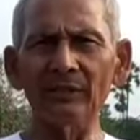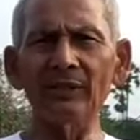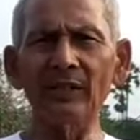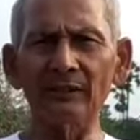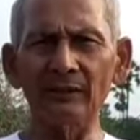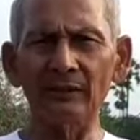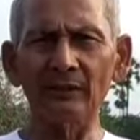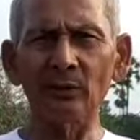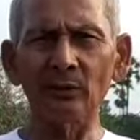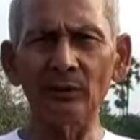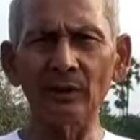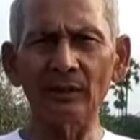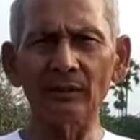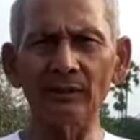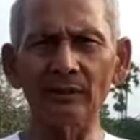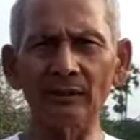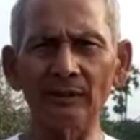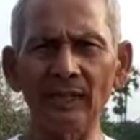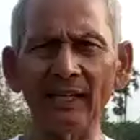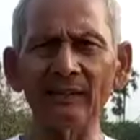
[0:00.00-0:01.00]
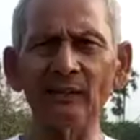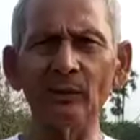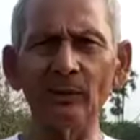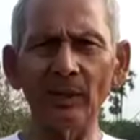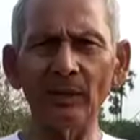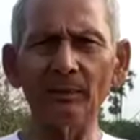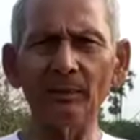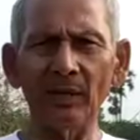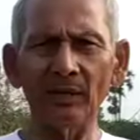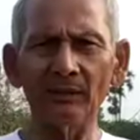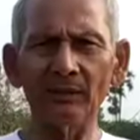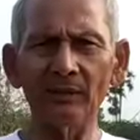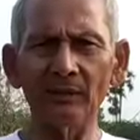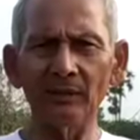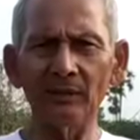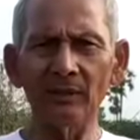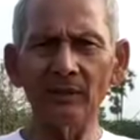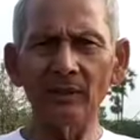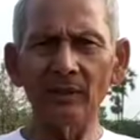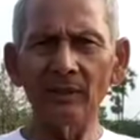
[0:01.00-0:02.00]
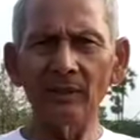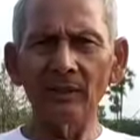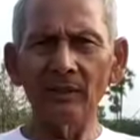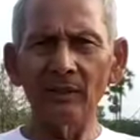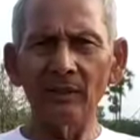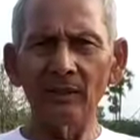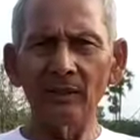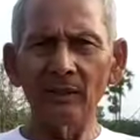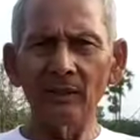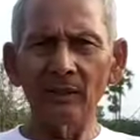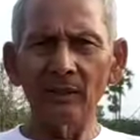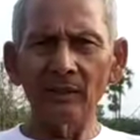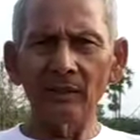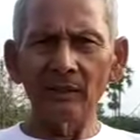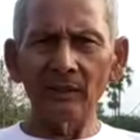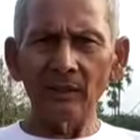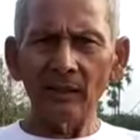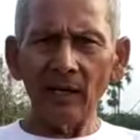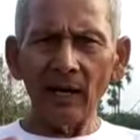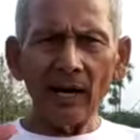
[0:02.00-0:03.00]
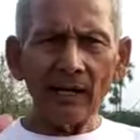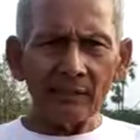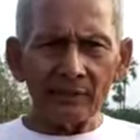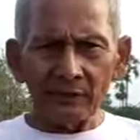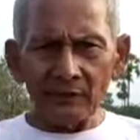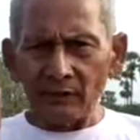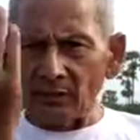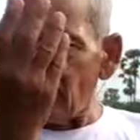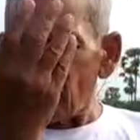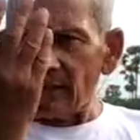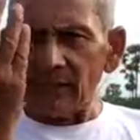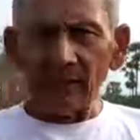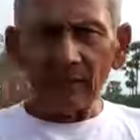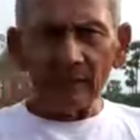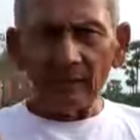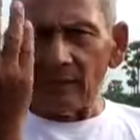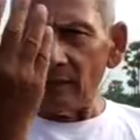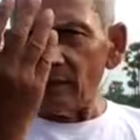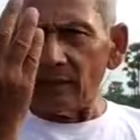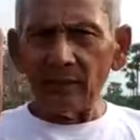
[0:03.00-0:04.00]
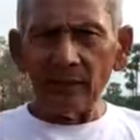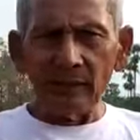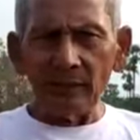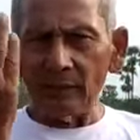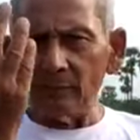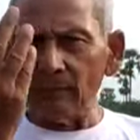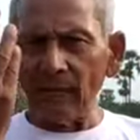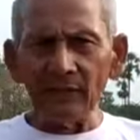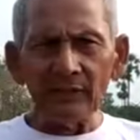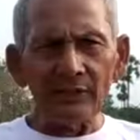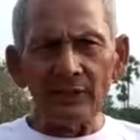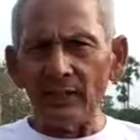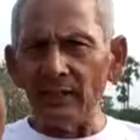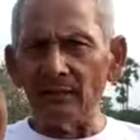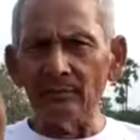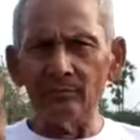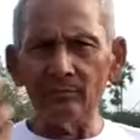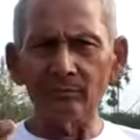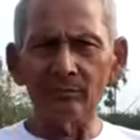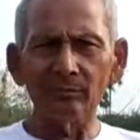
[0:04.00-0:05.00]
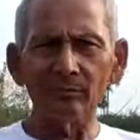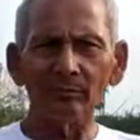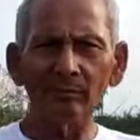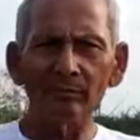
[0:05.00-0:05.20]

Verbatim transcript: Please excuse us. Thank you very much. I see in my dream.